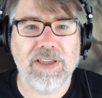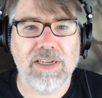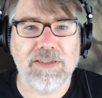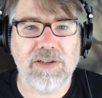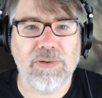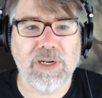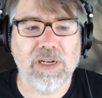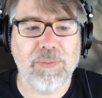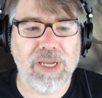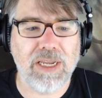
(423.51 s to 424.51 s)
is going
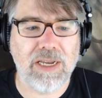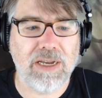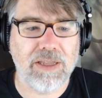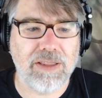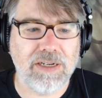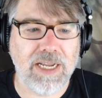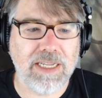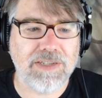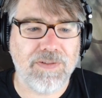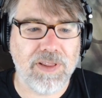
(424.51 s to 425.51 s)
to be the
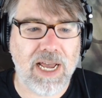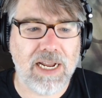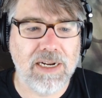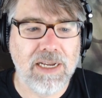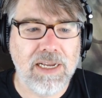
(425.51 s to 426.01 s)
dates for that.